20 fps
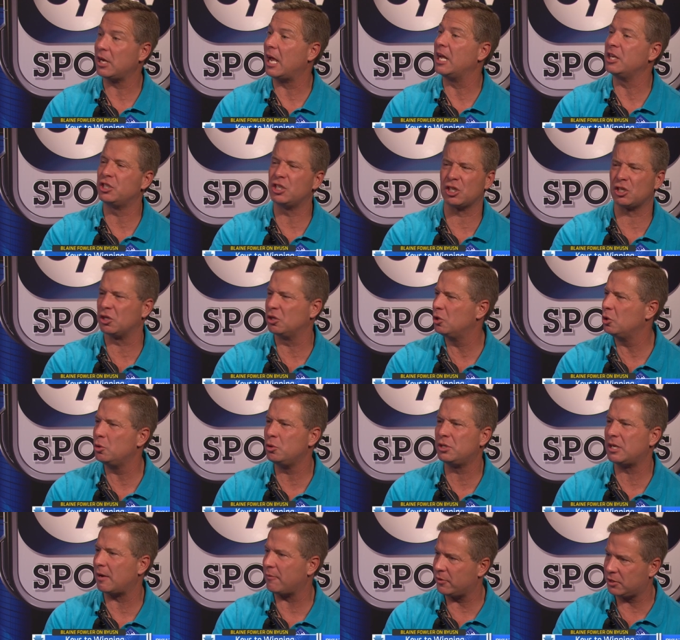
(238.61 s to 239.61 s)
and just
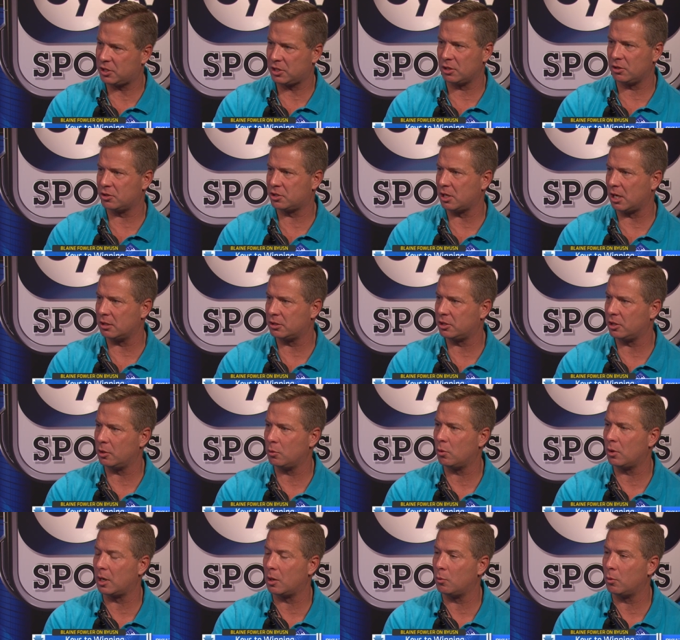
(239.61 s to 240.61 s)
lose every single solitary
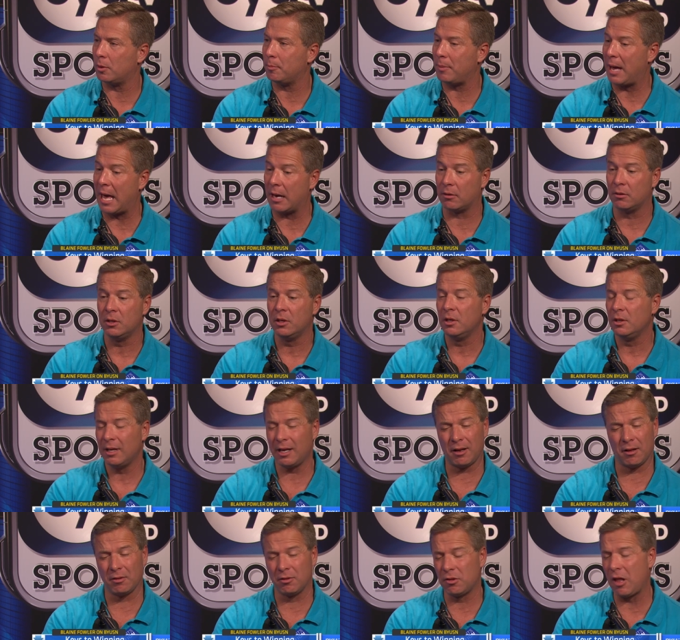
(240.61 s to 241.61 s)
one-on-one battle. They
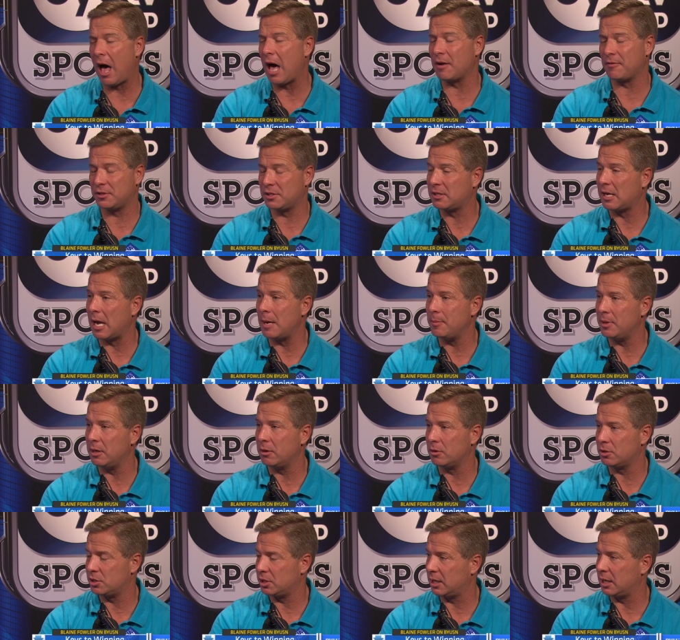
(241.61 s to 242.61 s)
had a lot of assignment
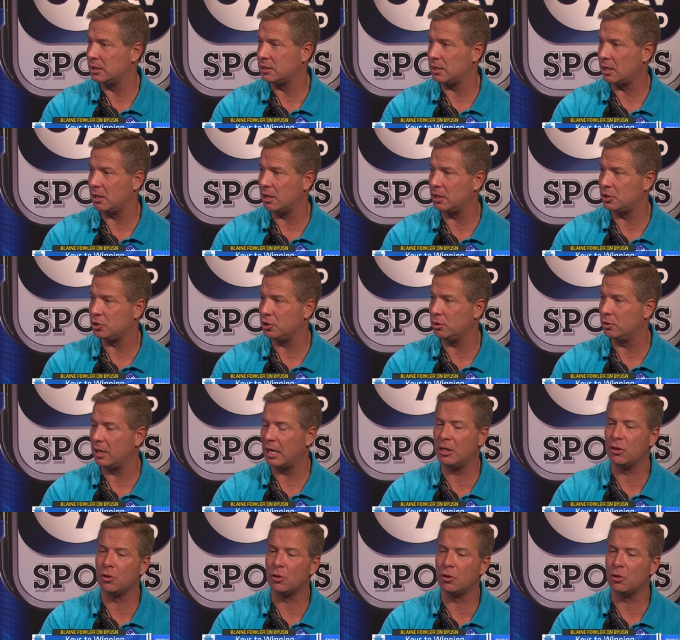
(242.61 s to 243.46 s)
errors against LSU in